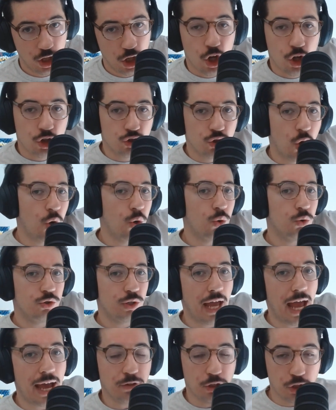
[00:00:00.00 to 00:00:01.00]
So
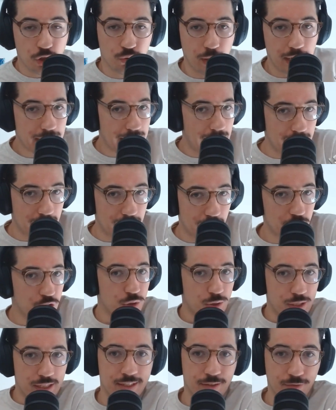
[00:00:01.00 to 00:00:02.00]
to have a great edit,
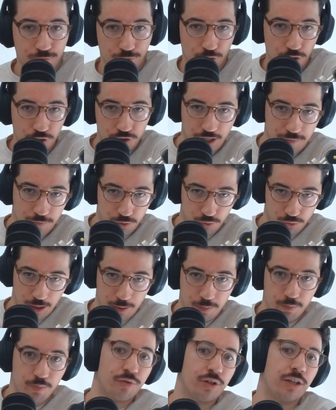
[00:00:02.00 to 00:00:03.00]
you need to first have a
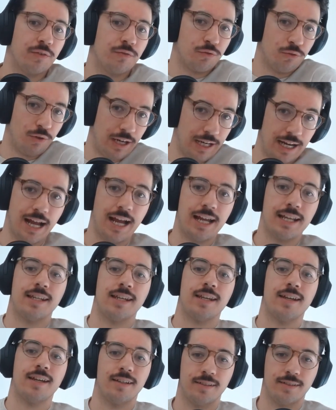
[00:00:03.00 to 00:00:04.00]
great brief, great
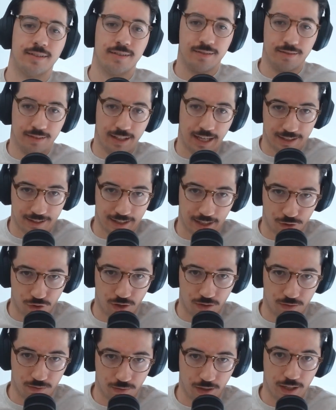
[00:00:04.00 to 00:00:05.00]
ideas,
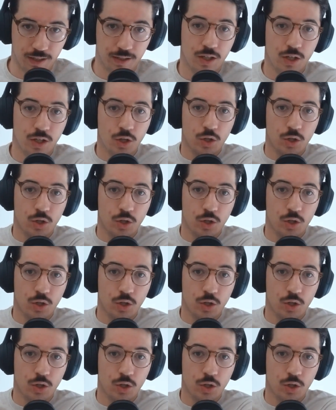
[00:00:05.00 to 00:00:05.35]
etc. Right?